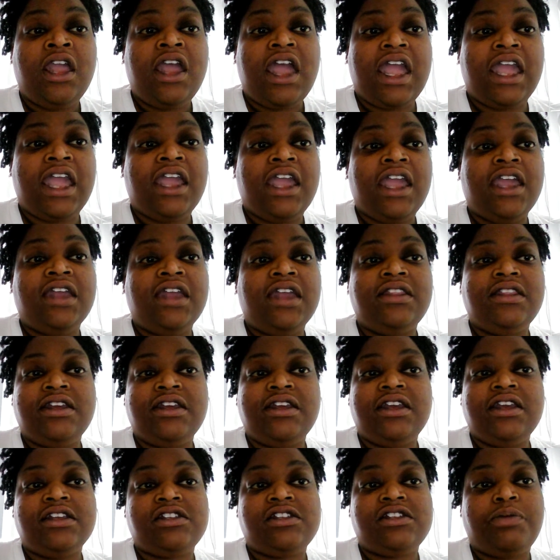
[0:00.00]

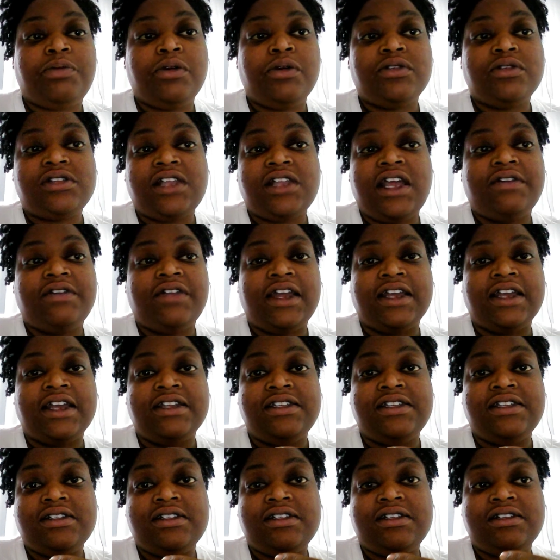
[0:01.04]
it's supposed to have like
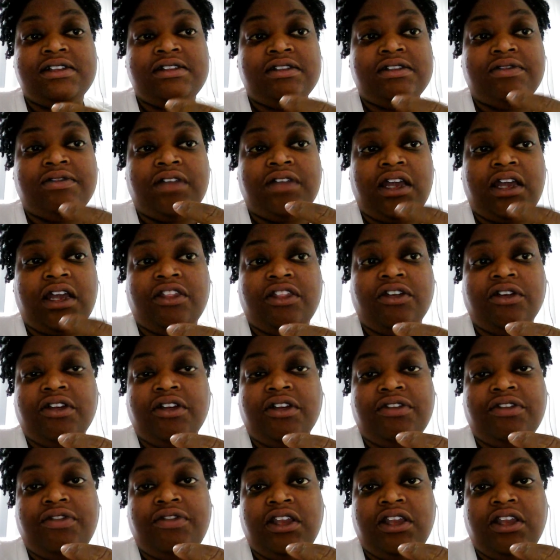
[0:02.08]
a distance of like 30
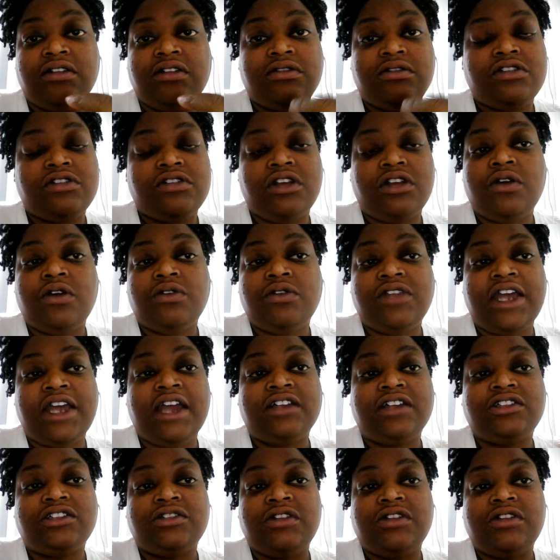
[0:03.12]
feet. So
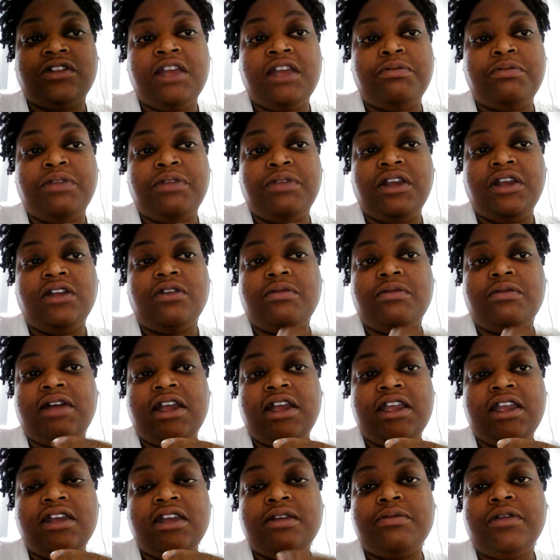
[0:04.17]
that it being on my
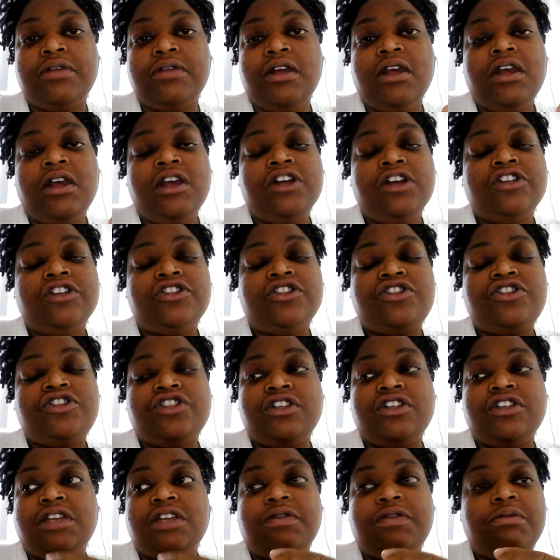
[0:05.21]
hip
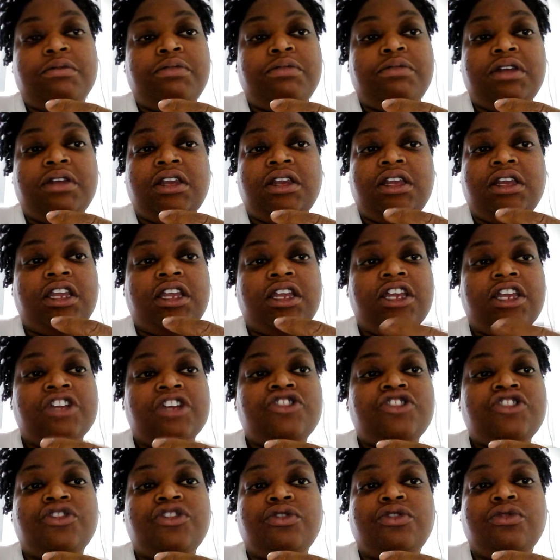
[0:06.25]
shouldn't even be an
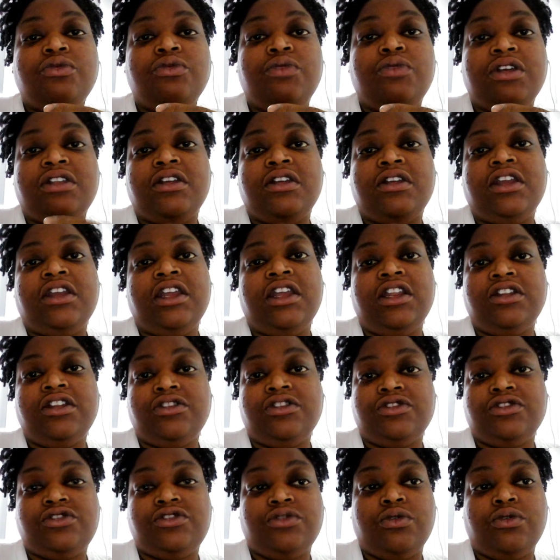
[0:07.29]
issue with it getting
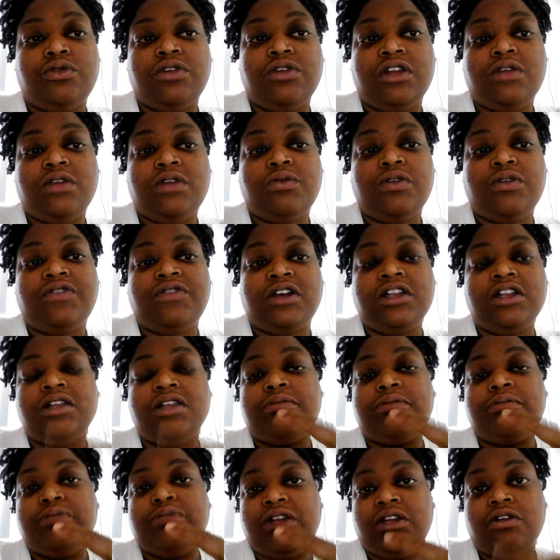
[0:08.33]
distorted with the
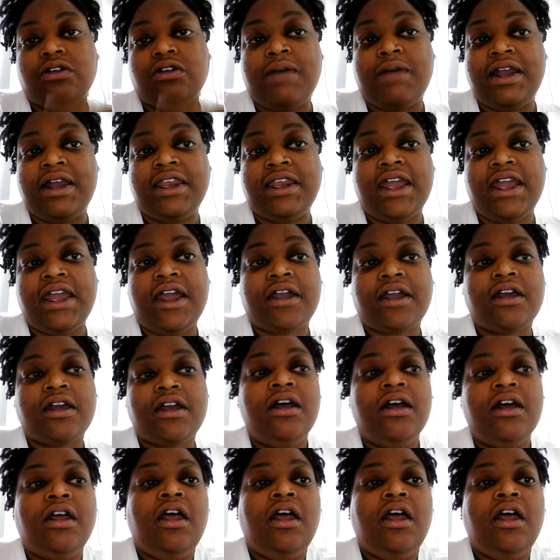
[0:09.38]
clip being on my neck.